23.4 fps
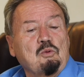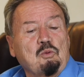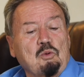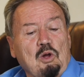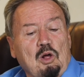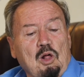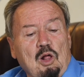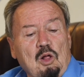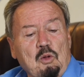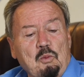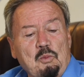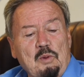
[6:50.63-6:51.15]
there
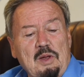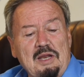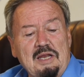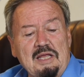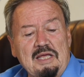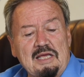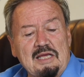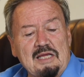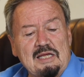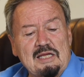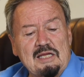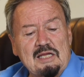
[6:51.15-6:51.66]
were
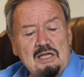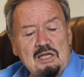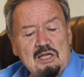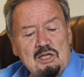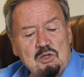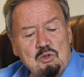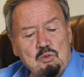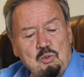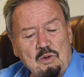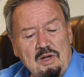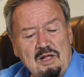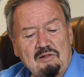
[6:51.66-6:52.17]
already
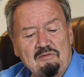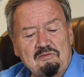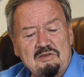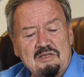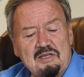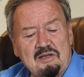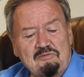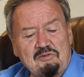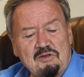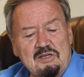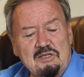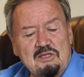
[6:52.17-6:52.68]

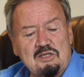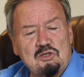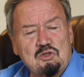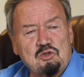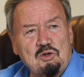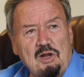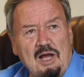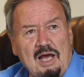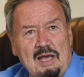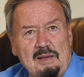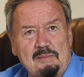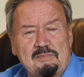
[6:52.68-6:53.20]
12
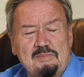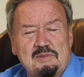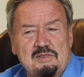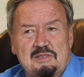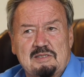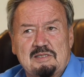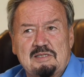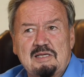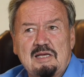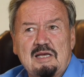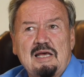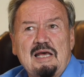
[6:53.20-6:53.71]
different
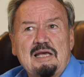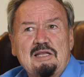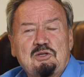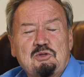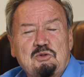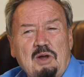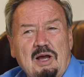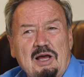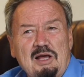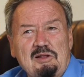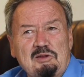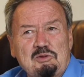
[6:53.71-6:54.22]
tribes,
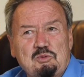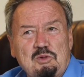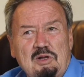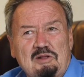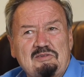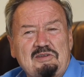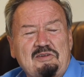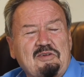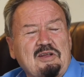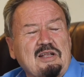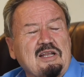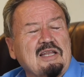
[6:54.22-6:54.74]
12
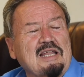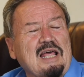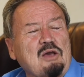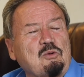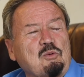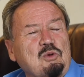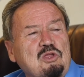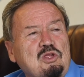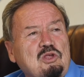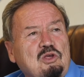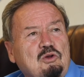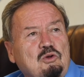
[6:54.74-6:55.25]
different
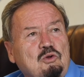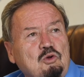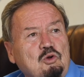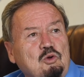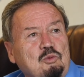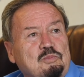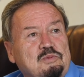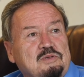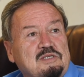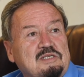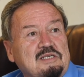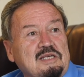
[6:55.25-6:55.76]
language
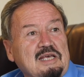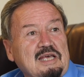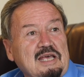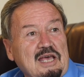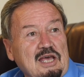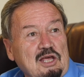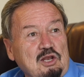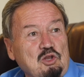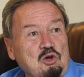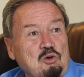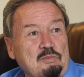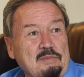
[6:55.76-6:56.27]
groups
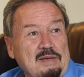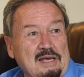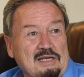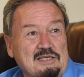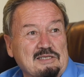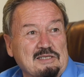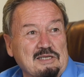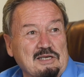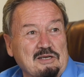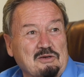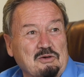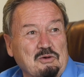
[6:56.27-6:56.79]
in New
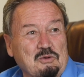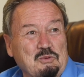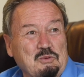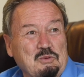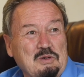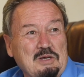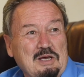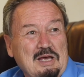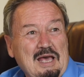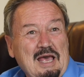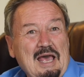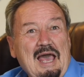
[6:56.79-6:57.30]
Mexico.
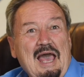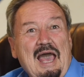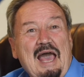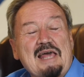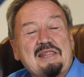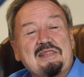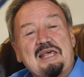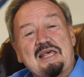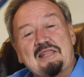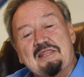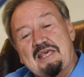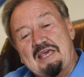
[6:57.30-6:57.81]

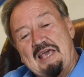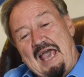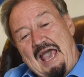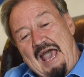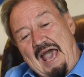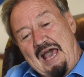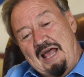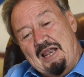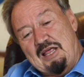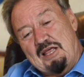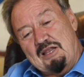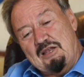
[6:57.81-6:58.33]
And then they
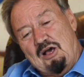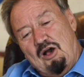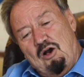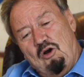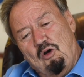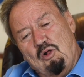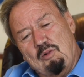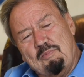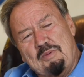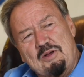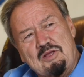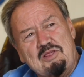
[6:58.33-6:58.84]
added a
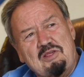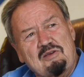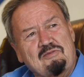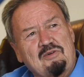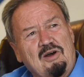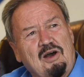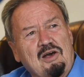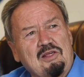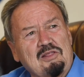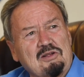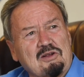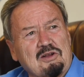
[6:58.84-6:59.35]
whole bunch
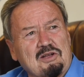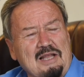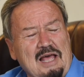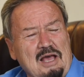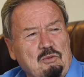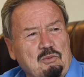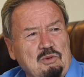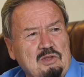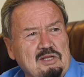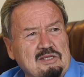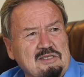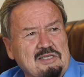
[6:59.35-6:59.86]
of other
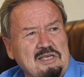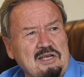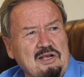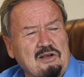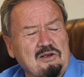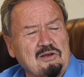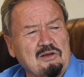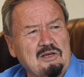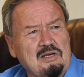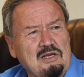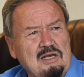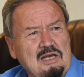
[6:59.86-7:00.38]
languages
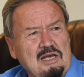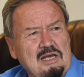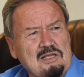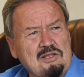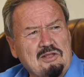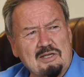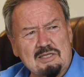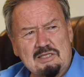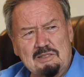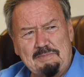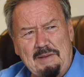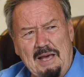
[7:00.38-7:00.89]
here.
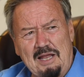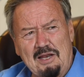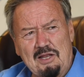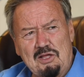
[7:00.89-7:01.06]
Just